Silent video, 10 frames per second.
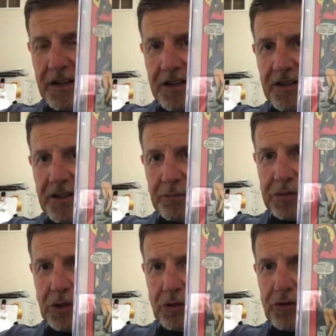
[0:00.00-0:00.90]
Some
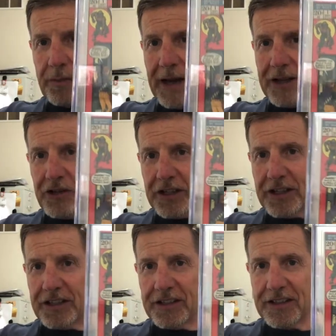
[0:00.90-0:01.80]
Plug
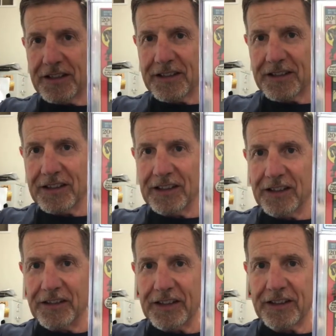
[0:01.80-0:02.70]
magic. I
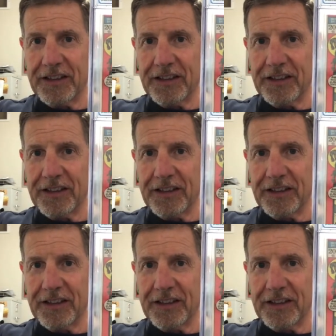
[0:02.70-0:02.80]
love it.